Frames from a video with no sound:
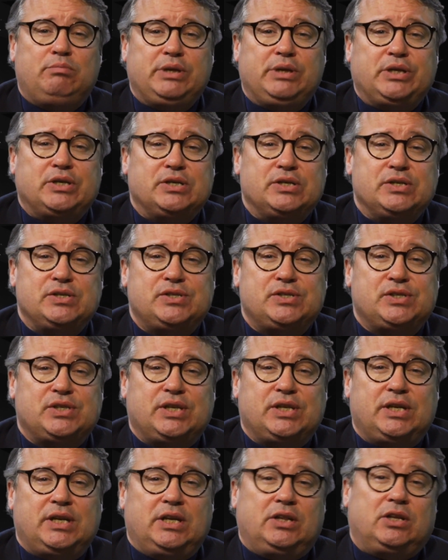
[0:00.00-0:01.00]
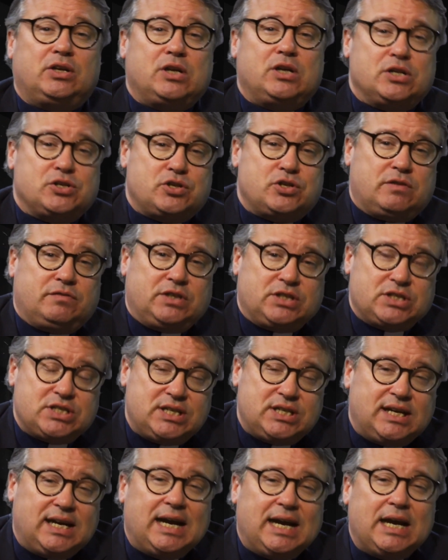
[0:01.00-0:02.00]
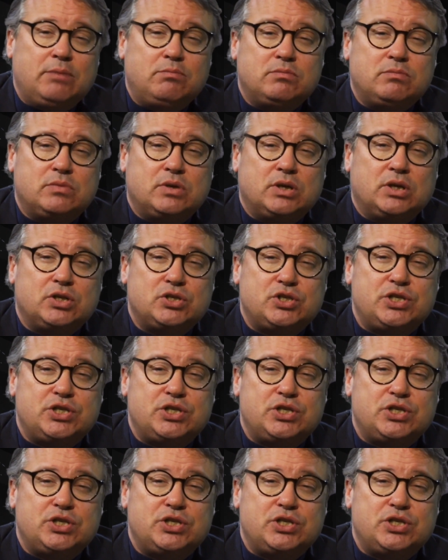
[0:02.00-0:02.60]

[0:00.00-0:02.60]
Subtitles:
because in the culture of the time,